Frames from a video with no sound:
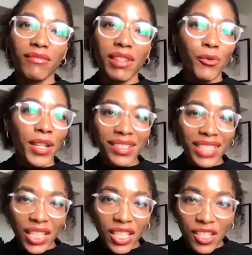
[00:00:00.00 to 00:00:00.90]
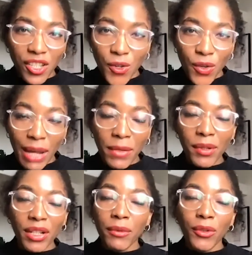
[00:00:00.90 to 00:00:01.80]
when it started in the I
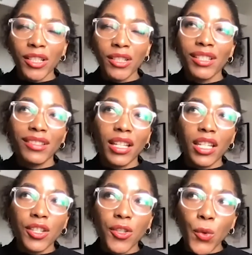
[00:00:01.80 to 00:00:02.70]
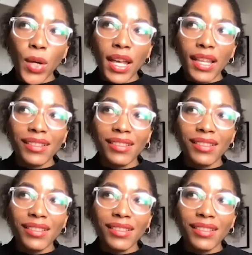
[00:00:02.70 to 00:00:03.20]
remember when it started in the US,